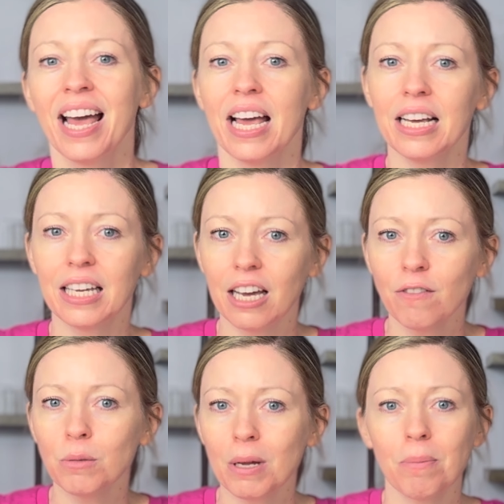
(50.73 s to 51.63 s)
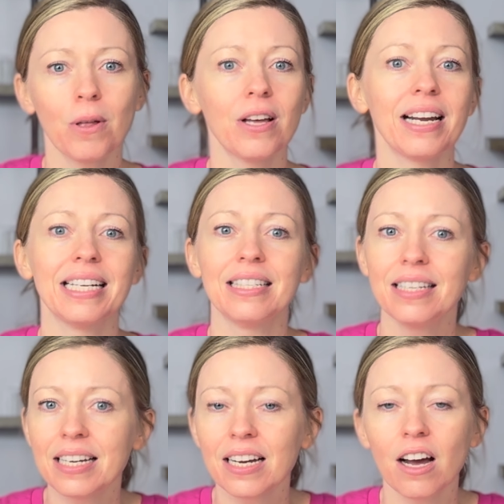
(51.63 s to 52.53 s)
It gives people an
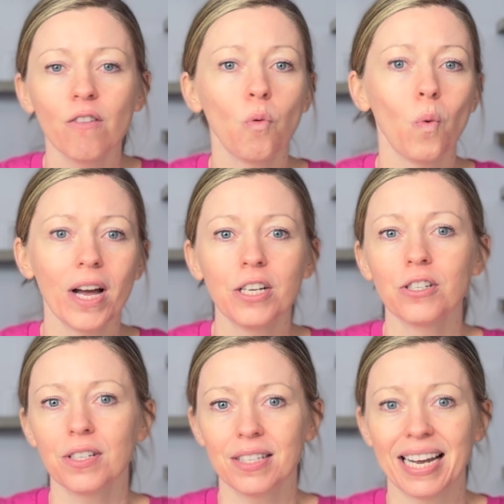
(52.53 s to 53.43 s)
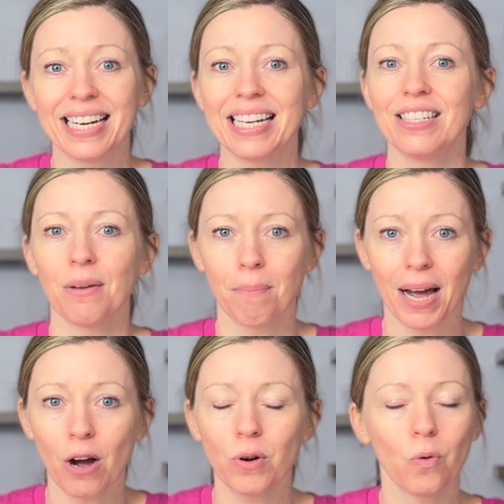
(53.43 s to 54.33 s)
idea of what your site is
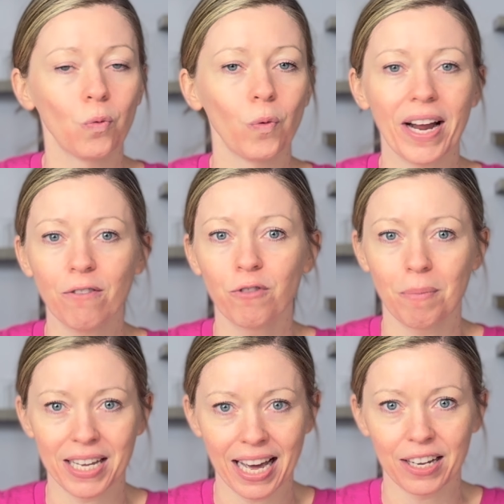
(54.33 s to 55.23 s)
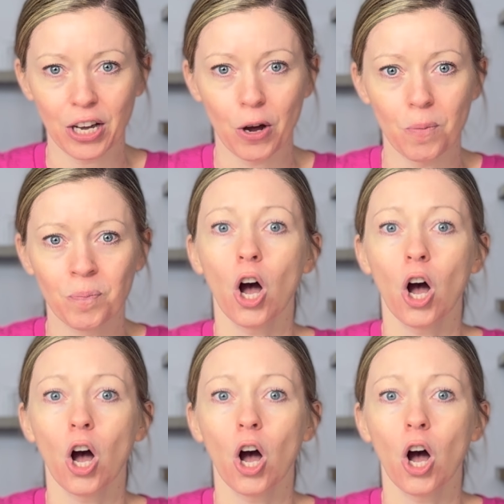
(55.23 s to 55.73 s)
about right from the get go.